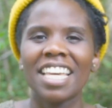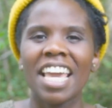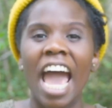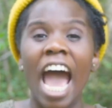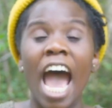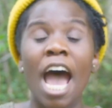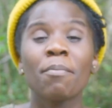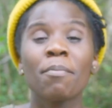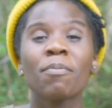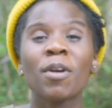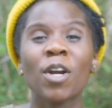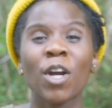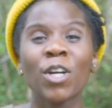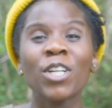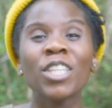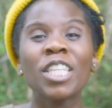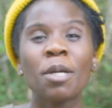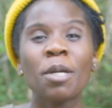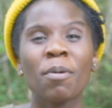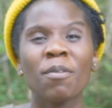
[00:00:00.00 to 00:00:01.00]
I'm
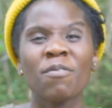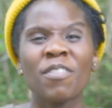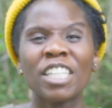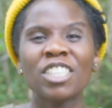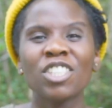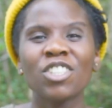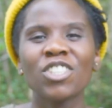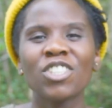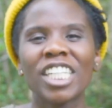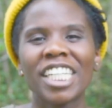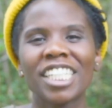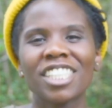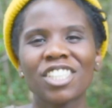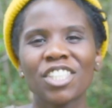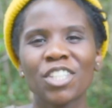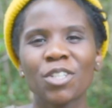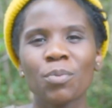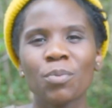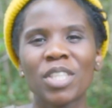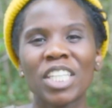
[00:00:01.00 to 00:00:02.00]
currently a professional
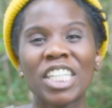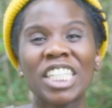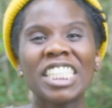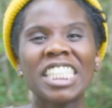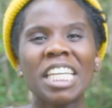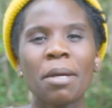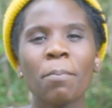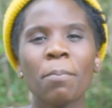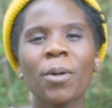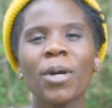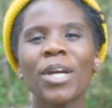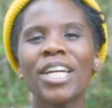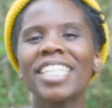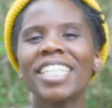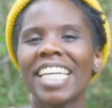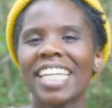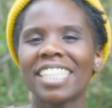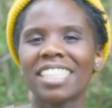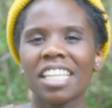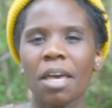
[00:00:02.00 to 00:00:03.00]
dancer with a contemporary
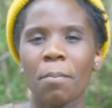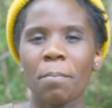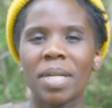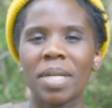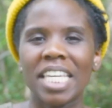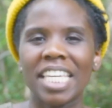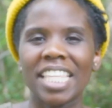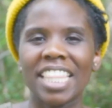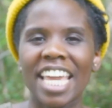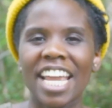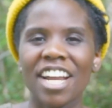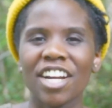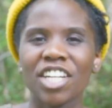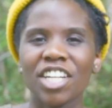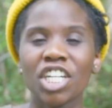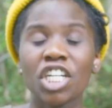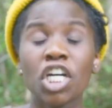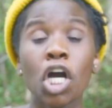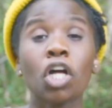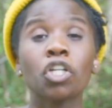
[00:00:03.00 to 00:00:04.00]
dance company in the
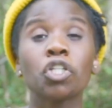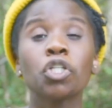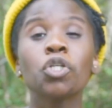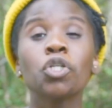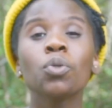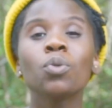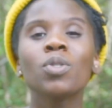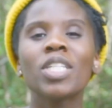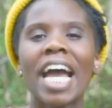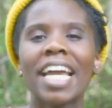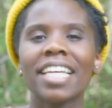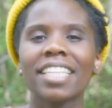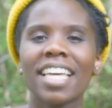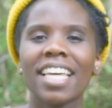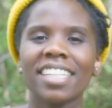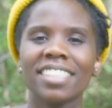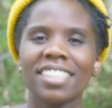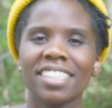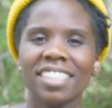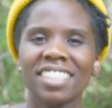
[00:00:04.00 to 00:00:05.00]
area called New
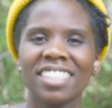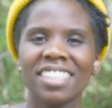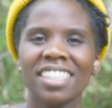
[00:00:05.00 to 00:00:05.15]
Dialect.